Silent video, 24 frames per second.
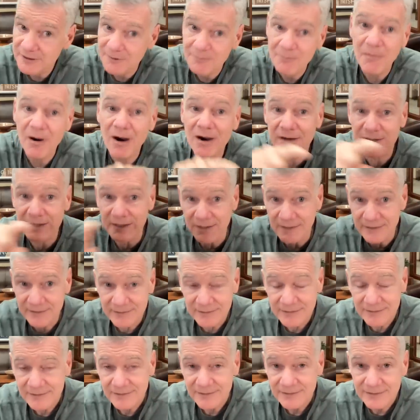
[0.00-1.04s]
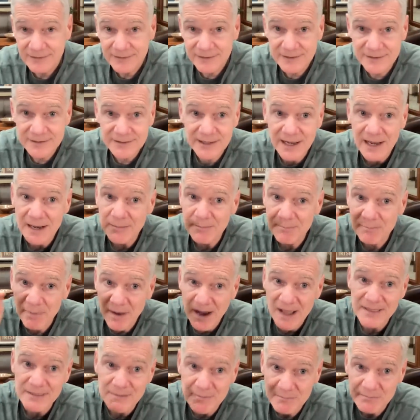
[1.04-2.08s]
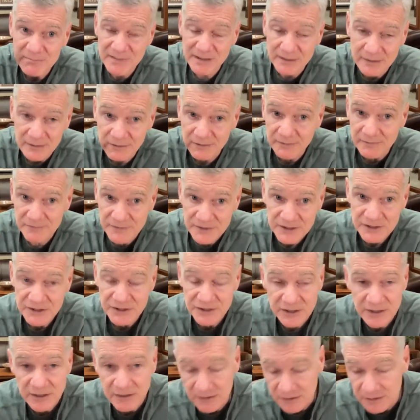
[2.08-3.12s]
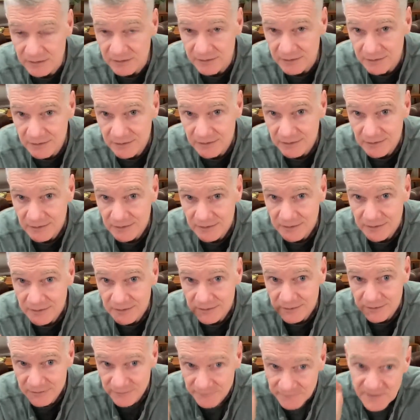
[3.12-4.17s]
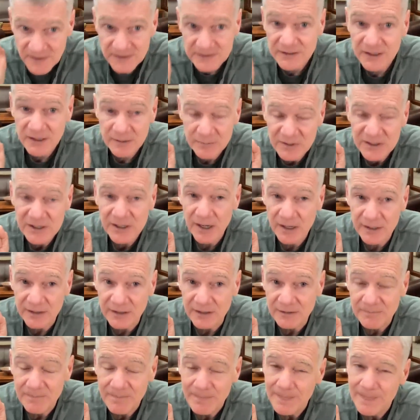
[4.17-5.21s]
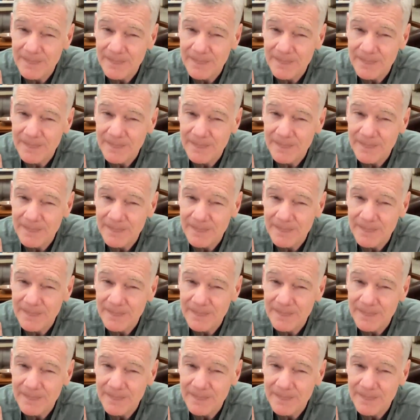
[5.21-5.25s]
The market is saying by the middle of this year, the Fed's going to be cutting.